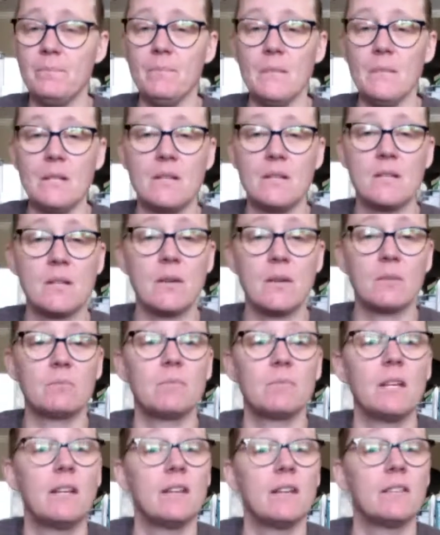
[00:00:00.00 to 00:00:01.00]
So
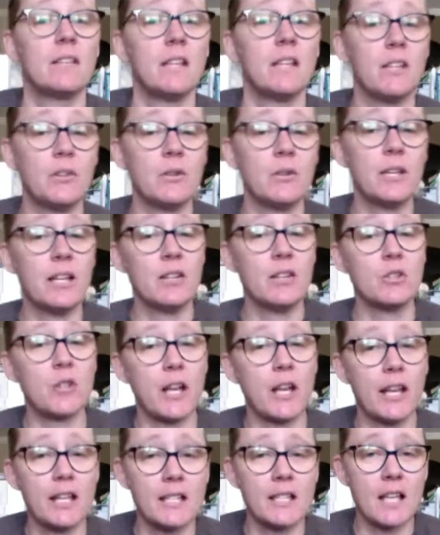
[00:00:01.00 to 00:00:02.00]
thank you again,
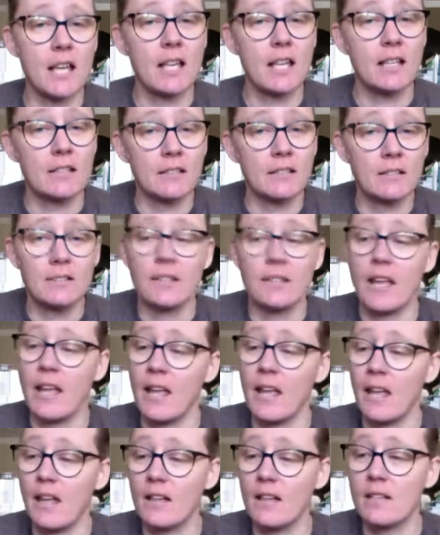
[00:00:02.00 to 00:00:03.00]
Tryazon
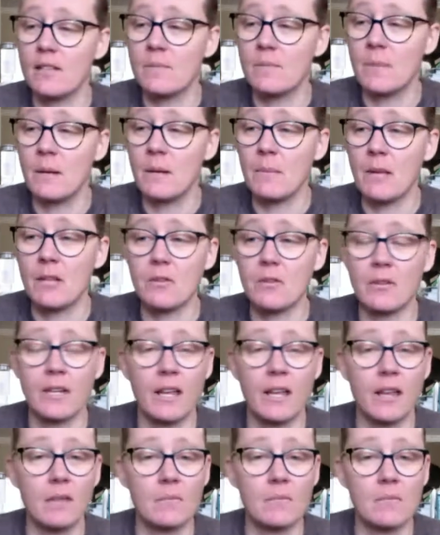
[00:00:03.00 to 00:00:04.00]
and Spinmaster
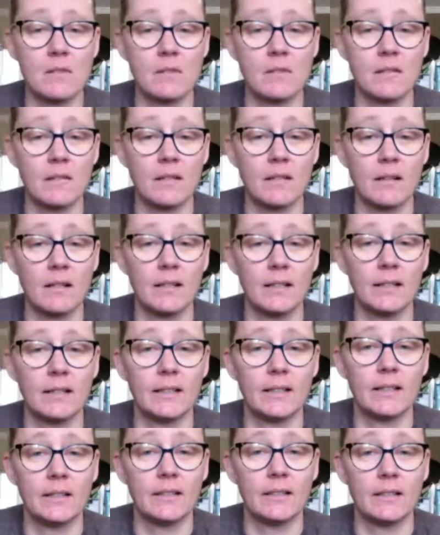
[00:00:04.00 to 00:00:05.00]
Games.
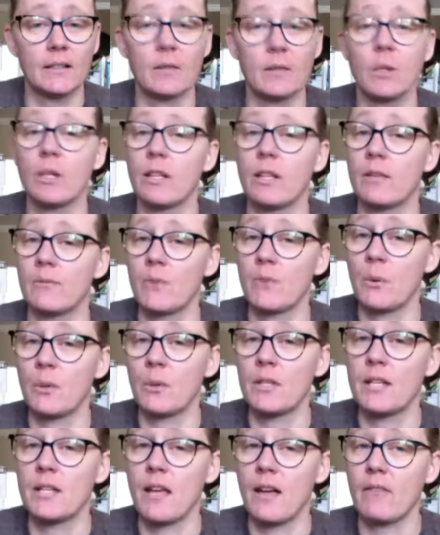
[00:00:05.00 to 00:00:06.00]
Looking forward
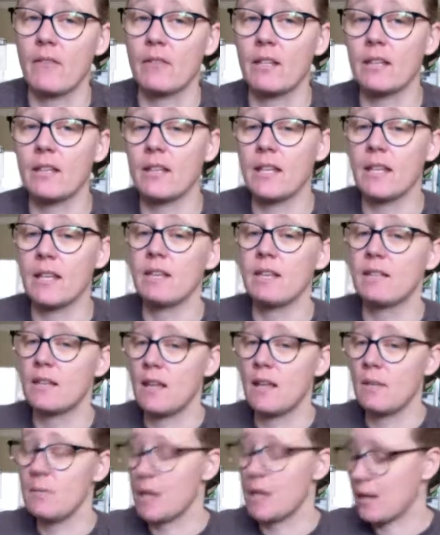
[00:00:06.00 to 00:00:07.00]
to having the
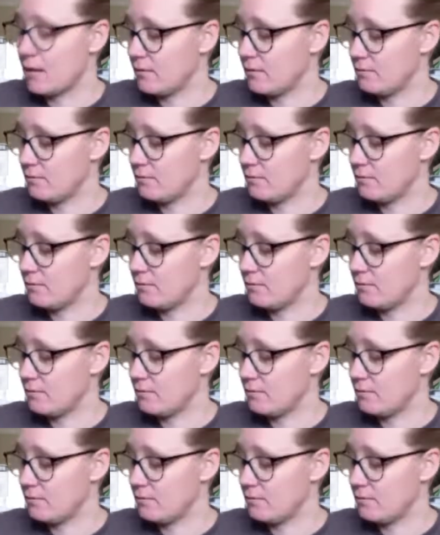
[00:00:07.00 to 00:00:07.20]
game night.